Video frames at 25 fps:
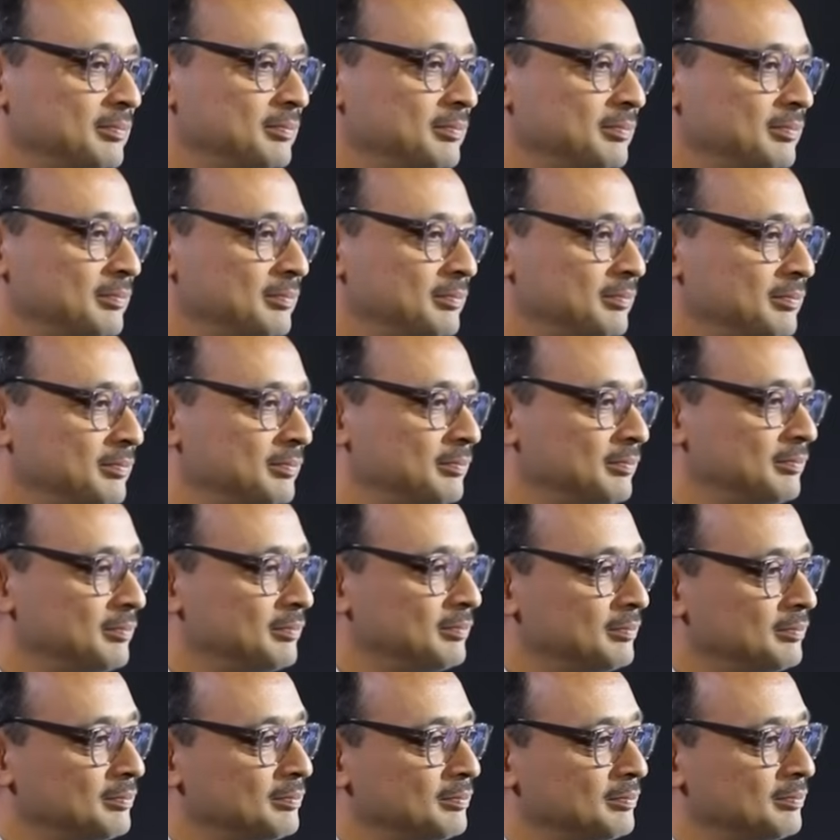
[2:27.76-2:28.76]

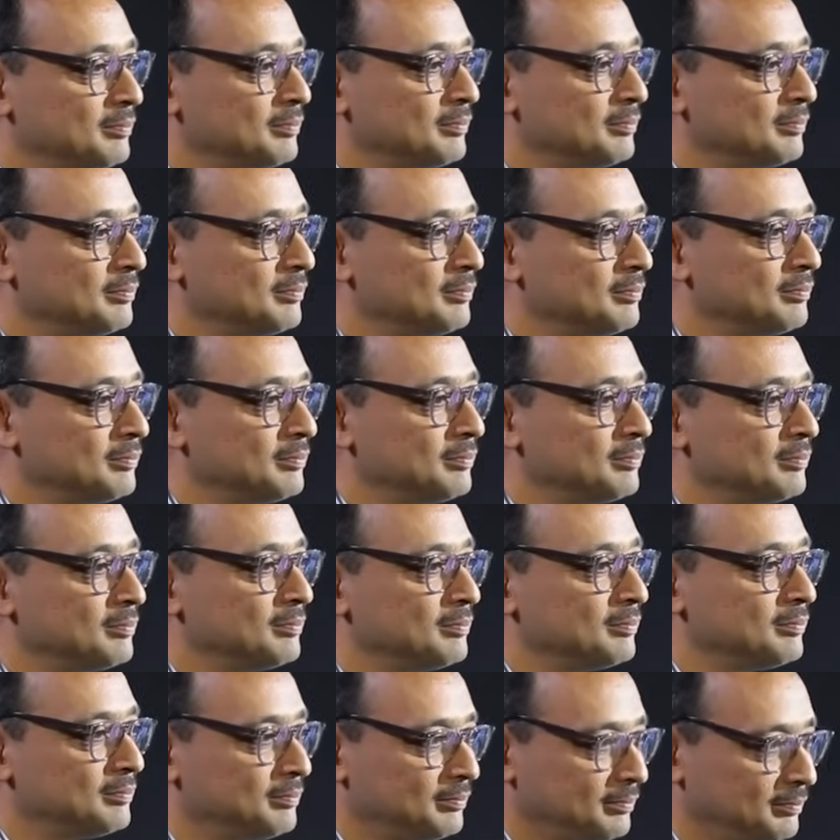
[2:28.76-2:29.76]

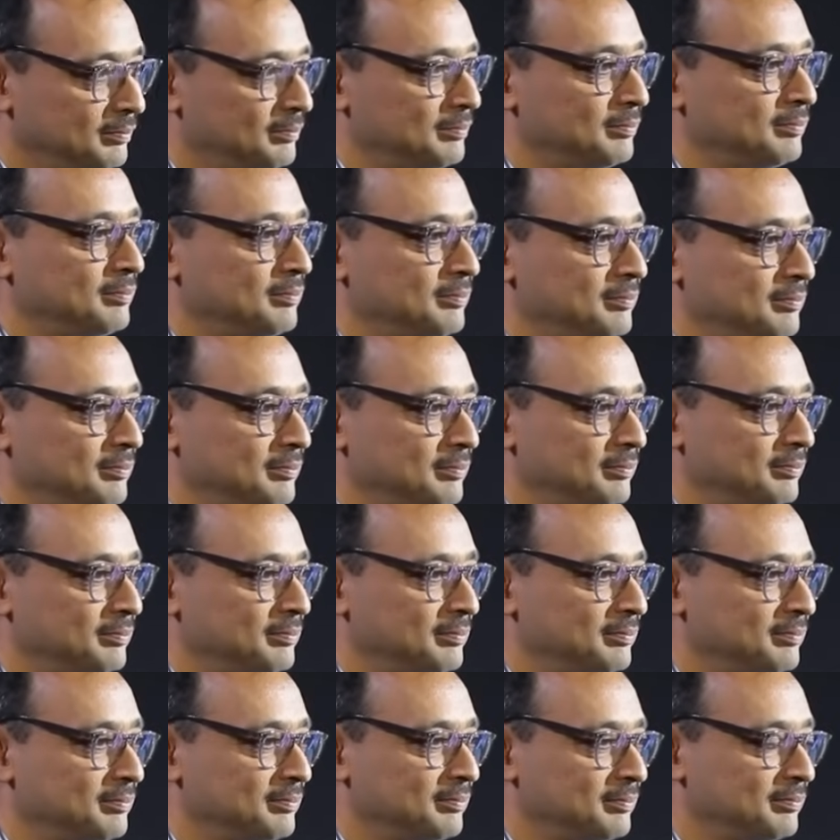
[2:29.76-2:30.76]

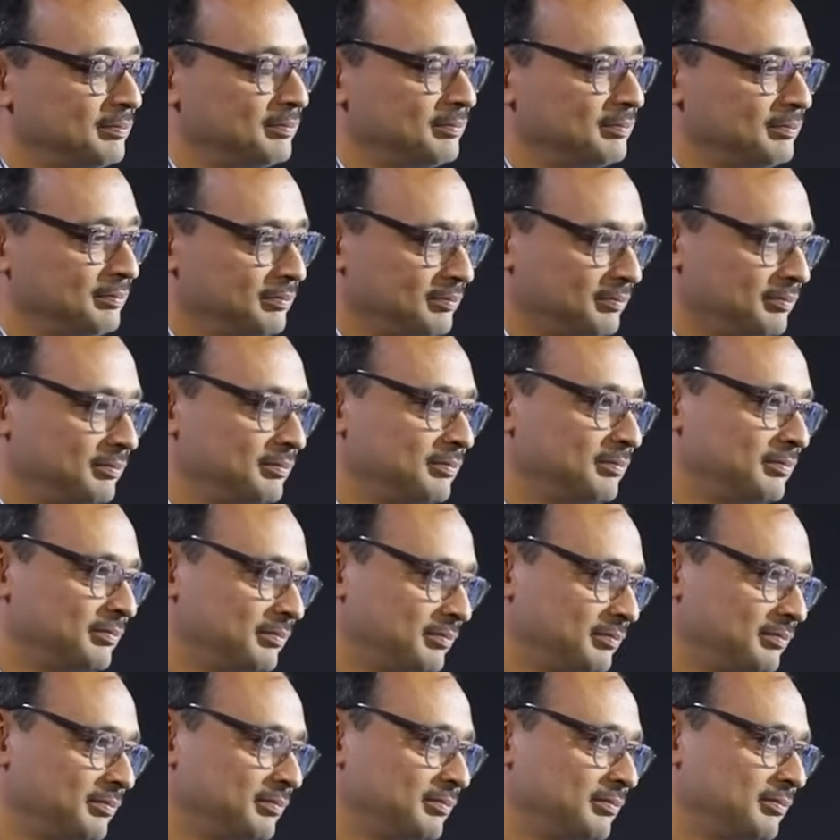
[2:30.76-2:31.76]

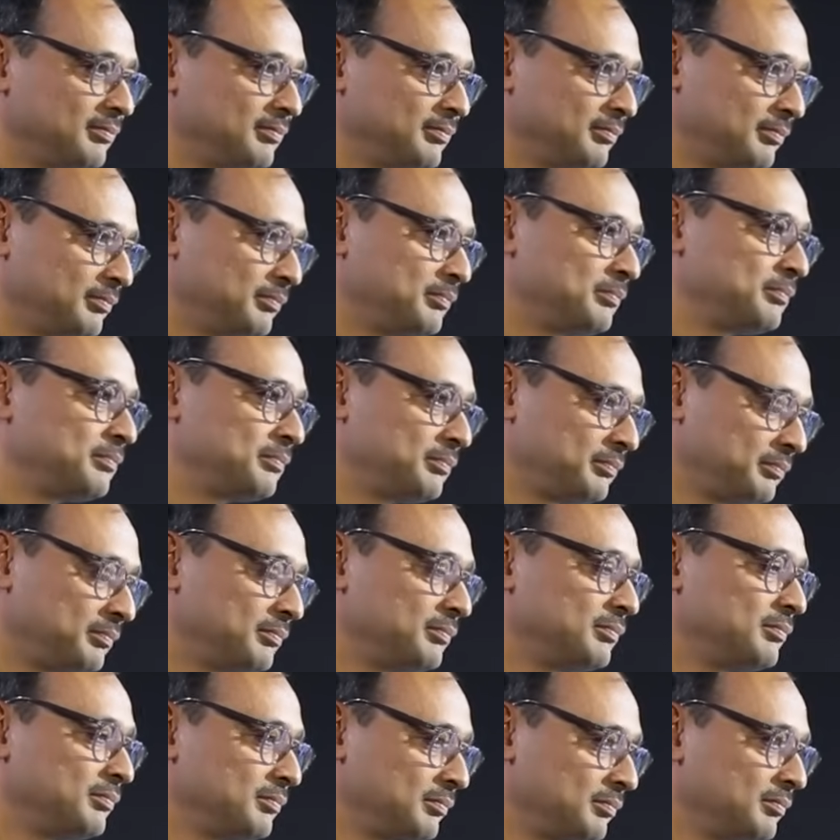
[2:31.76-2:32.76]

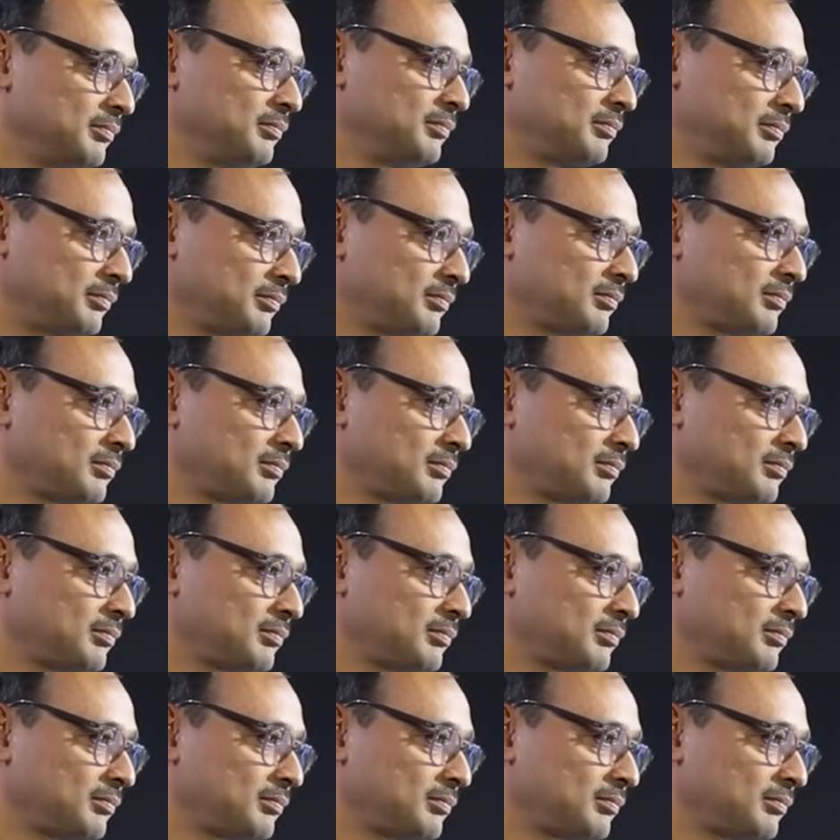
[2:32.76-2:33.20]
[no speech]